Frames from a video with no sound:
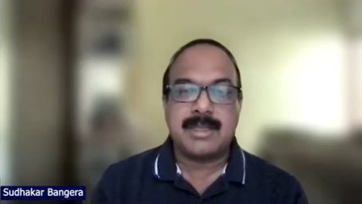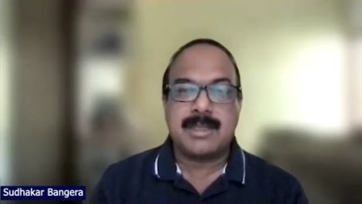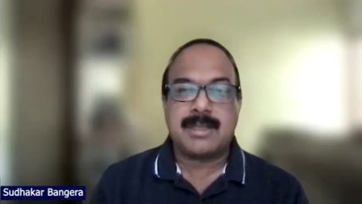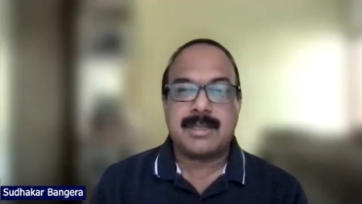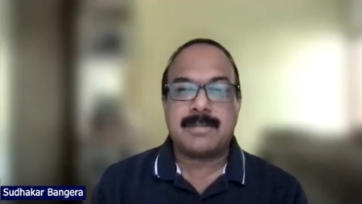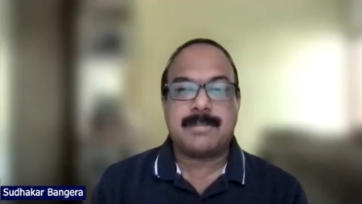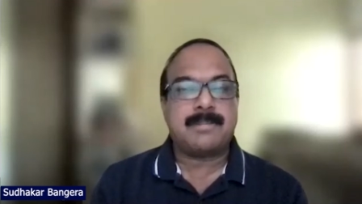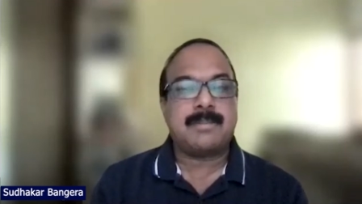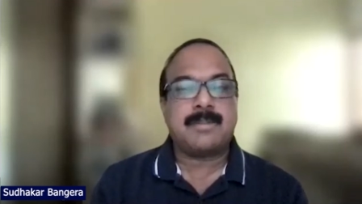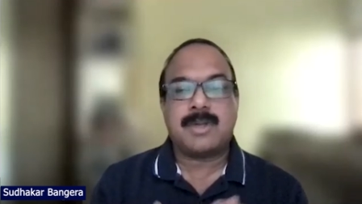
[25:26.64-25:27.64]
Um,
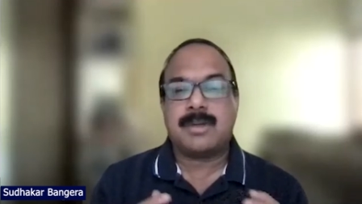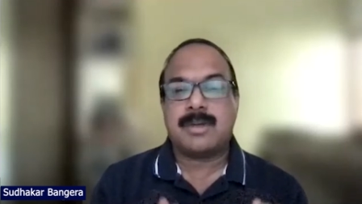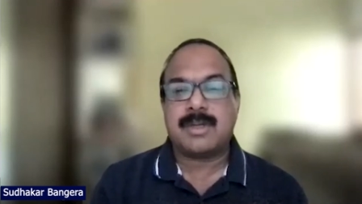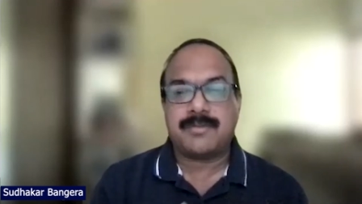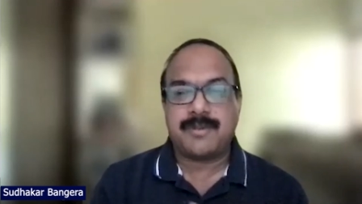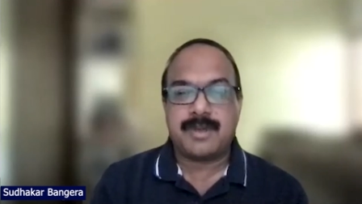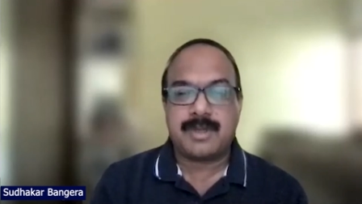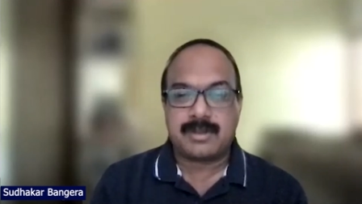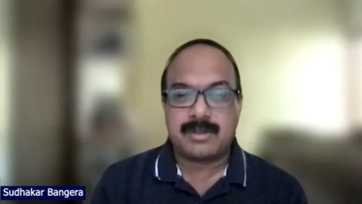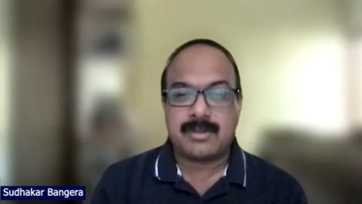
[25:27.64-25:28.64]
or if you
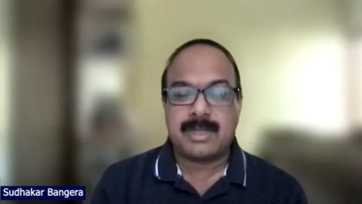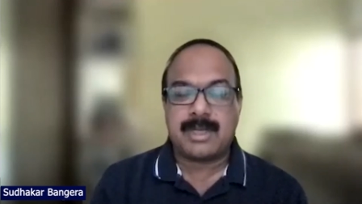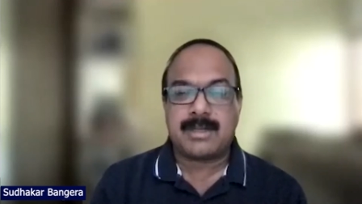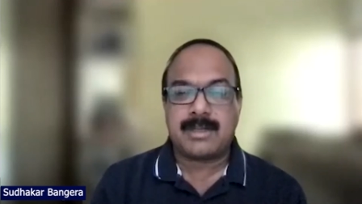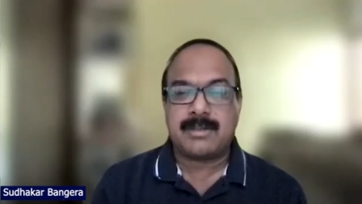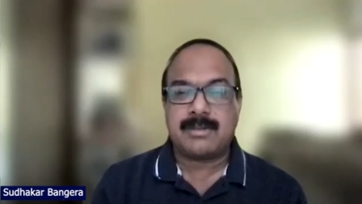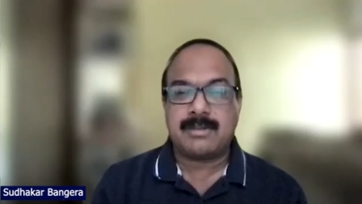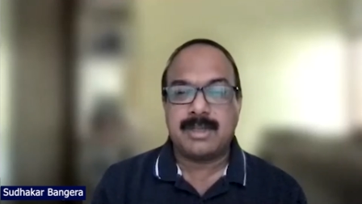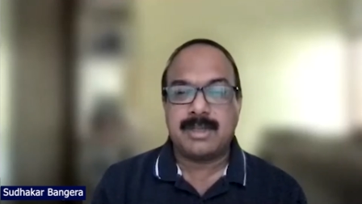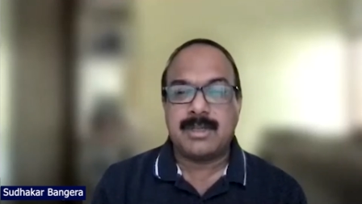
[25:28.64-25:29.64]
are good at you know
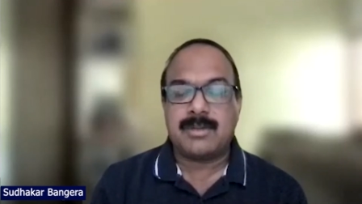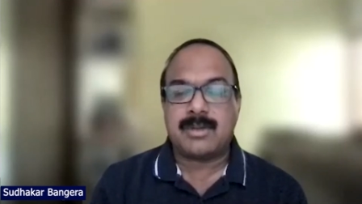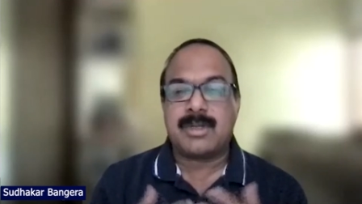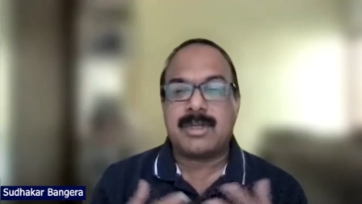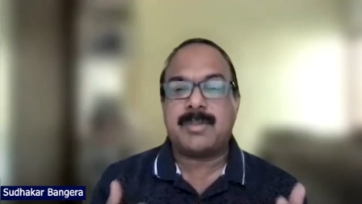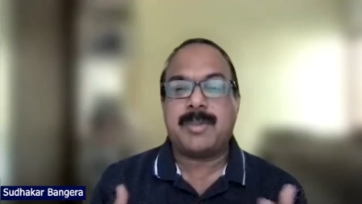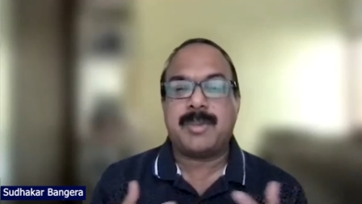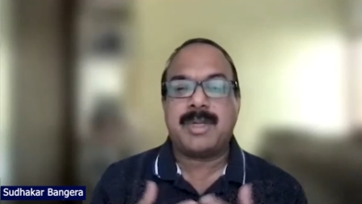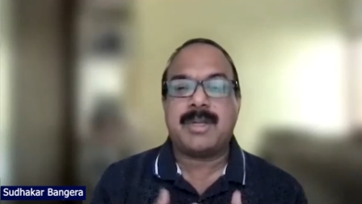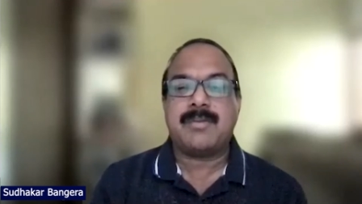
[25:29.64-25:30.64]
talking to
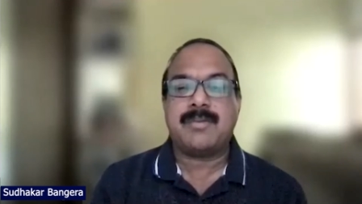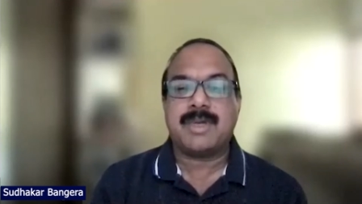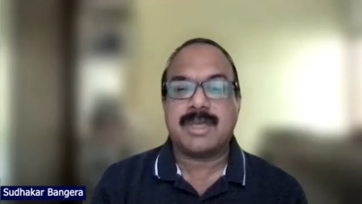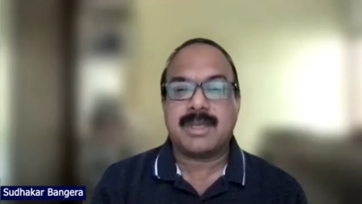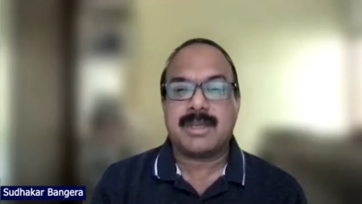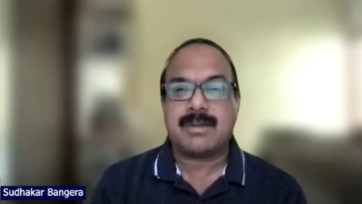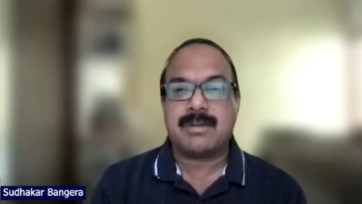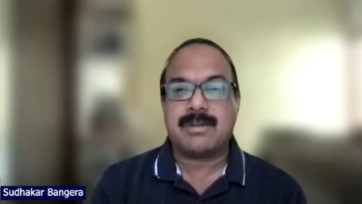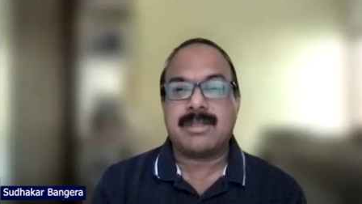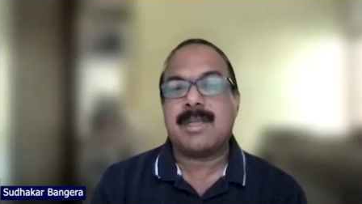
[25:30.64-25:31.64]
people and working around,
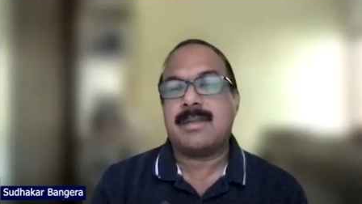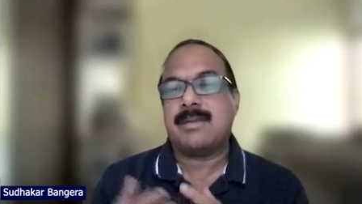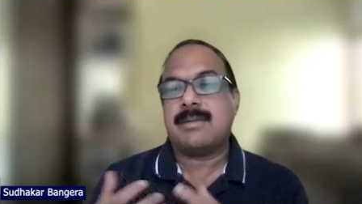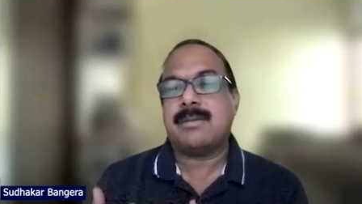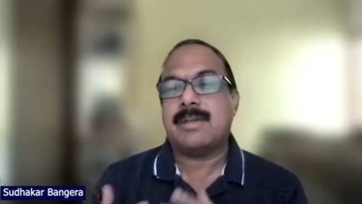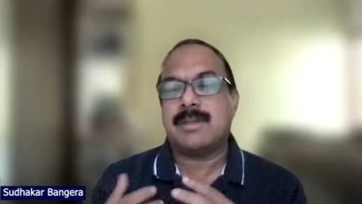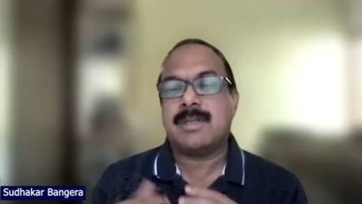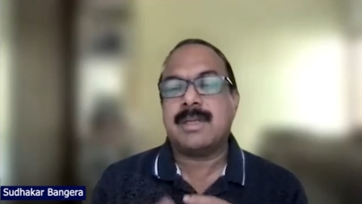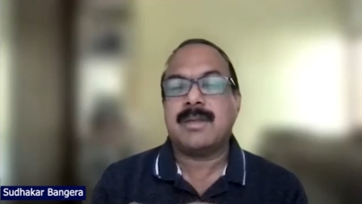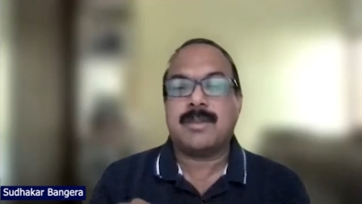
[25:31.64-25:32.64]
yeah. then uh,
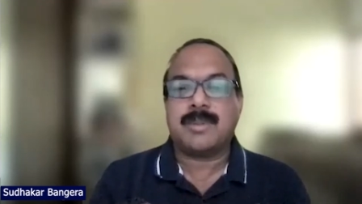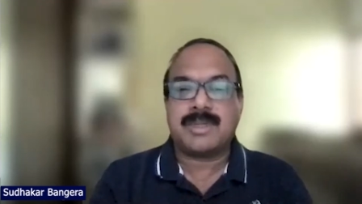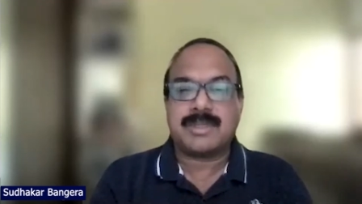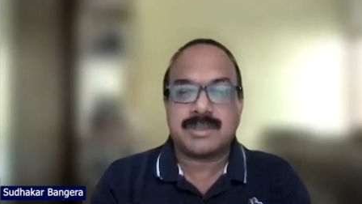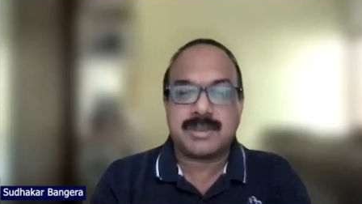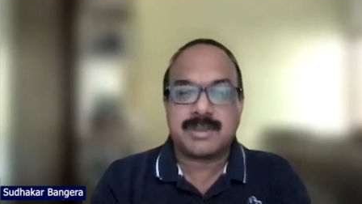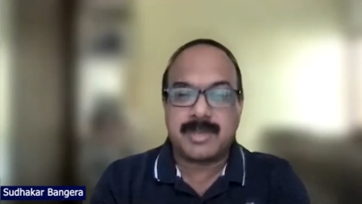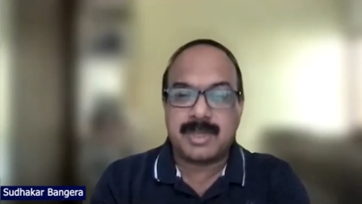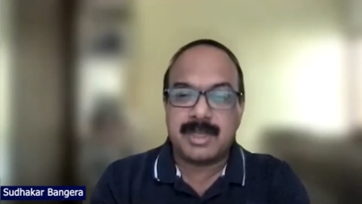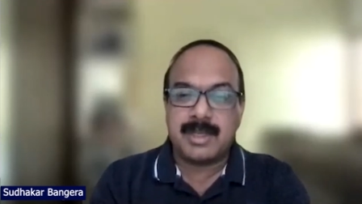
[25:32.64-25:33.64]
clinical operations
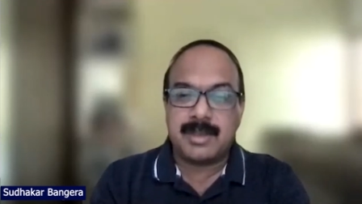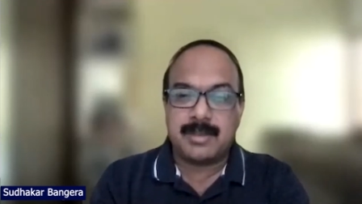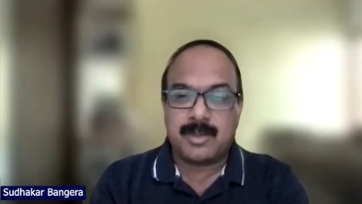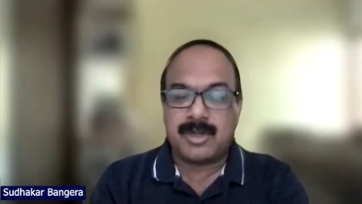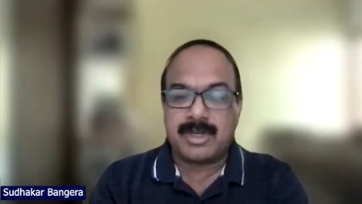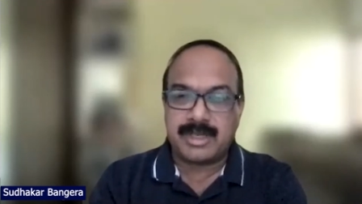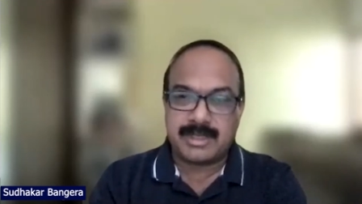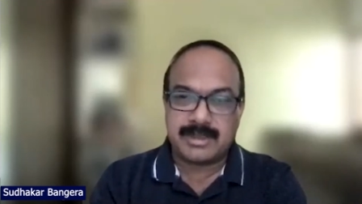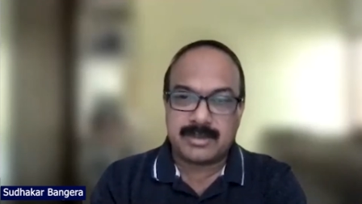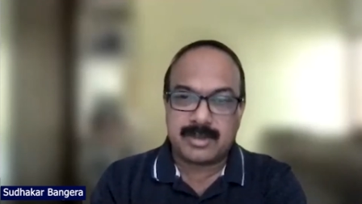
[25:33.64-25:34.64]
and monitoring
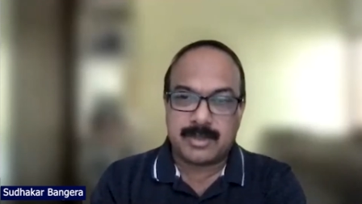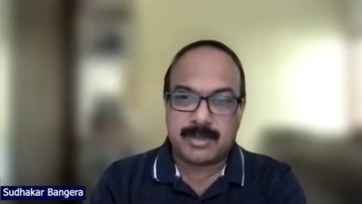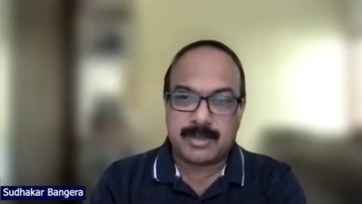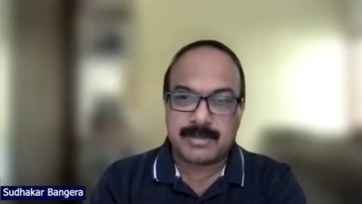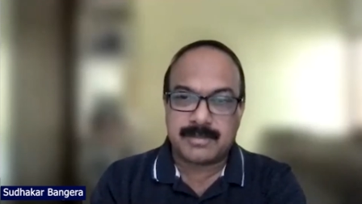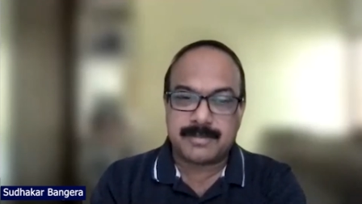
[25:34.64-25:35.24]
is a good option.